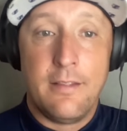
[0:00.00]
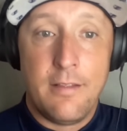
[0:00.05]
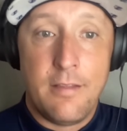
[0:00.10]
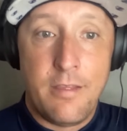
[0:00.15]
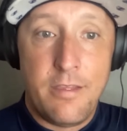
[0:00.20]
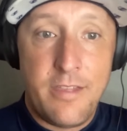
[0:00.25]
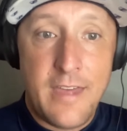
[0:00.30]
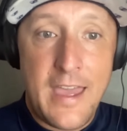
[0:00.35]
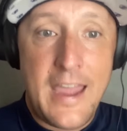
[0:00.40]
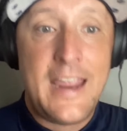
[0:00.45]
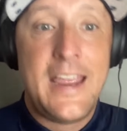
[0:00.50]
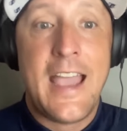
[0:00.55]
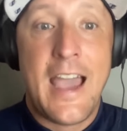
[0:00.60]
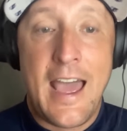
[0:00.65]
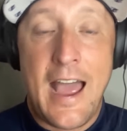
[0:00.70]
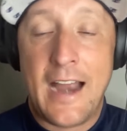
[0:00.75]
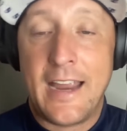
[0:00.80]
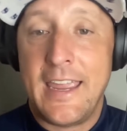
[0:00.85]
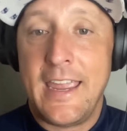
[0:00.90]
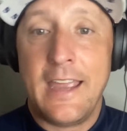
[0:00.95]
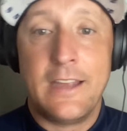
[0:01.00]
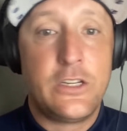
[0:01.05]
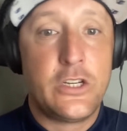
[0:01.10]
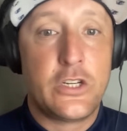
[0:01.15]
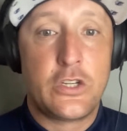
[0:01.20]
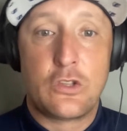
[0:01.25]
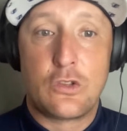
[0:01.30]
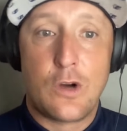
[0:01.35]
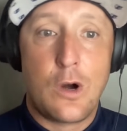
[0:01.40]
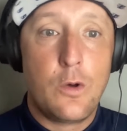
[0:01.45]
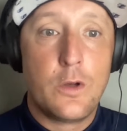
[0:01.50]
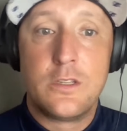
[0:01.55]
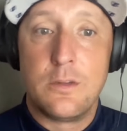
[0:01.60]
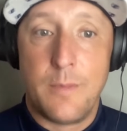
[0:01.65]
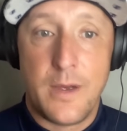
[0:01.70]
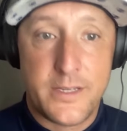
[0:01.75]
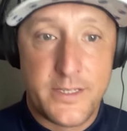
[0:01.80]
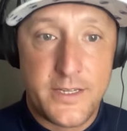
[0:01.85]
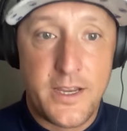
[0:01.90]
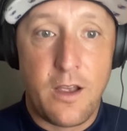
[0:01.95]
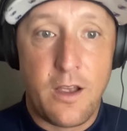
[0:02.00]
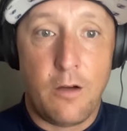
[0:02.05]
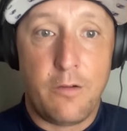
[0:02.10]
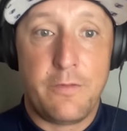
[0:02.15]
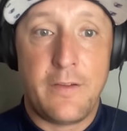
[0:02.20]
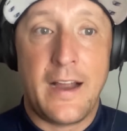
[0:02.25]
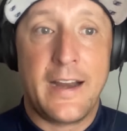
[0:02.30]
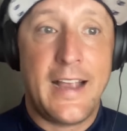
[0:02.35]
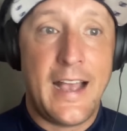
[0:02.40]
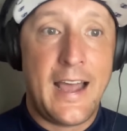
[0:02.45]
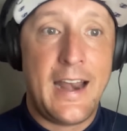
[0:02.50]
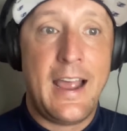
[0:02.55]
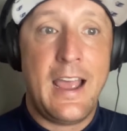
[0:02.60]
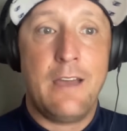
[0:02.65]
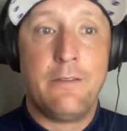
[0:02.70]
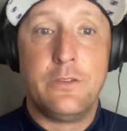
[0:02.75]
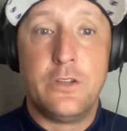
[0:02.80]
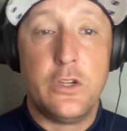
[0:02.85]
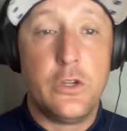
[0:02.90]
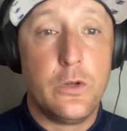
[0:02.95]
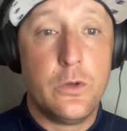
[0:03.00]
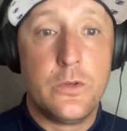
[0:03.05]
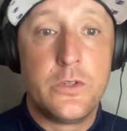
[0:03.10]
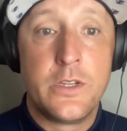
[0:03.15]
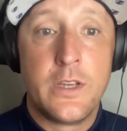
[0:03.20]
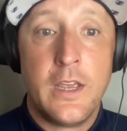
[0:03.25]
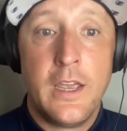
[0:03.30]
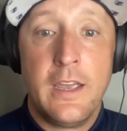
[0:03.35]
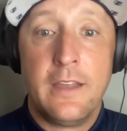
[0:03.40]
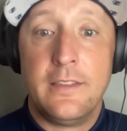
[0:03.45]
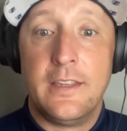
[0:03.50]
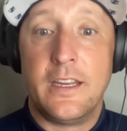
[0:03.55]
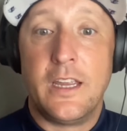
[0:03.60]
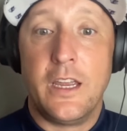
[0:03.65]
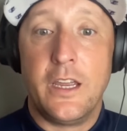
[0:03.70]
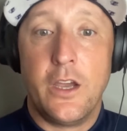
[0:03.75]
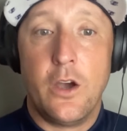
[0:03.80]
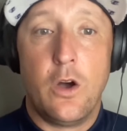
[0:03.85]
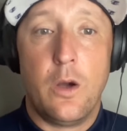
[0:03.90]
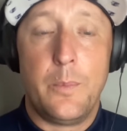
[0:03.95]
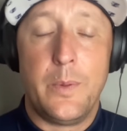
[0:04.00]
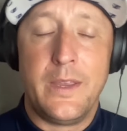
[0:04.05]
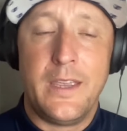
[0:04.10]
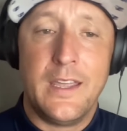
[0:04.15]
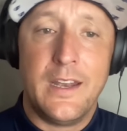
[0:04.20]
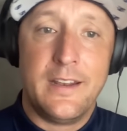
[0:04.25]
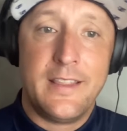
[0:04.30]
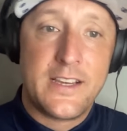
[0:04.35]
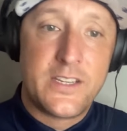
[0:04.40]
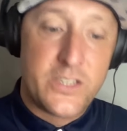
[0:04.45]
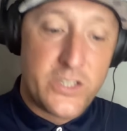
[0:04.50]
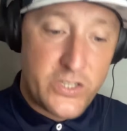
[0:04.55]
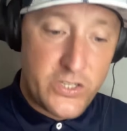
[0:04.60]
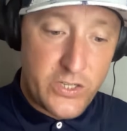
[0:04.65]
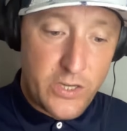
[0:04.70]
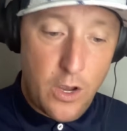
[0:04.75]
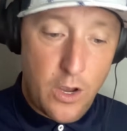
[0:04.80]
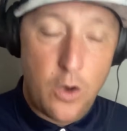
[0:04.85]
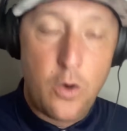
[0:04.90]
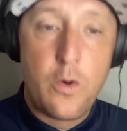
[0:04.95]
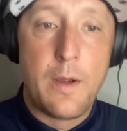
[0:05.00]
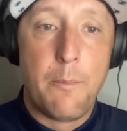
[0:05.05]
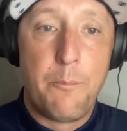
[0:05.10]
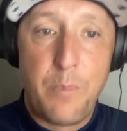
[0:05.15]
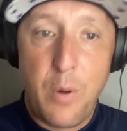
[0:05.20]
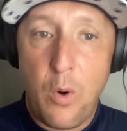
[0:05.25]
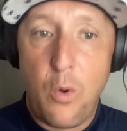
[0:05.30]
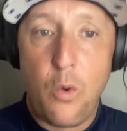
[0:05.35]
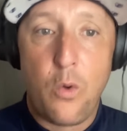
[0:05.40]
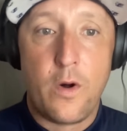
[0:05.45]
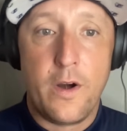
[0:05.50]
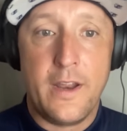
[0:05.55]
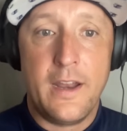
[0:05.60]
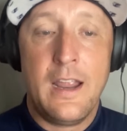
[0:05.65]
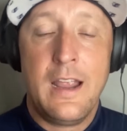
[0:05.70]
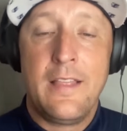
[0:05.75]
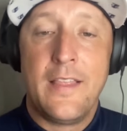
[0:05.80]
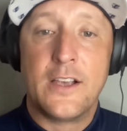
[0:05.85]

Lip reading: I can't just throw it to myself. I got to have dudes that can go up and get it. And that's so important.